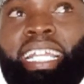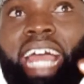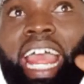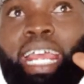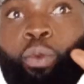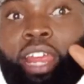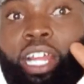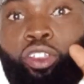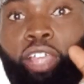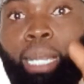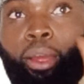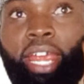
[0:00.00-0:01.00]
like when you're
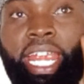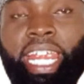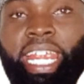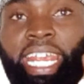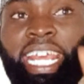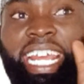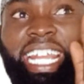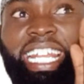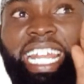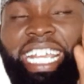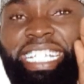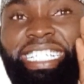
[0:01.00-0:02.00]
talking about he,
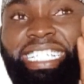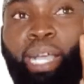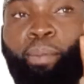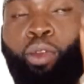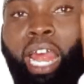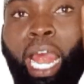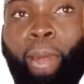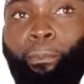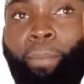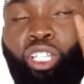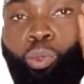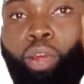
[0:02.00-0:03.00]
laysa
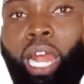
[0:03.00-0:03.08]
Muhammad.